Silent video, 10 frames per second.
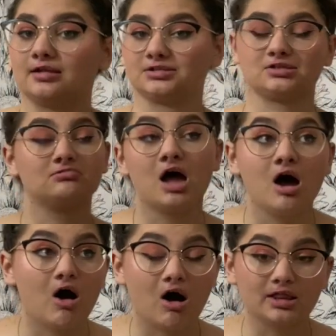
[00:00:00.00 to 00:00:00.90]
That's
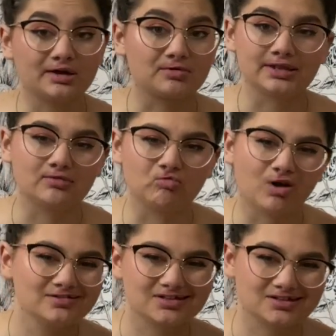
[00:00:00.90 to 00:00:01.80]
all I really
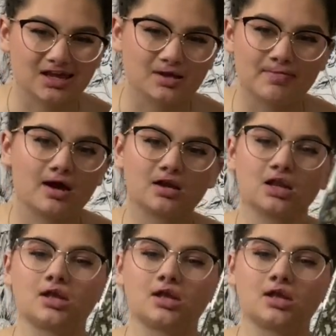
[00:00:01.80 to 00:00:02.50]
want to say about it.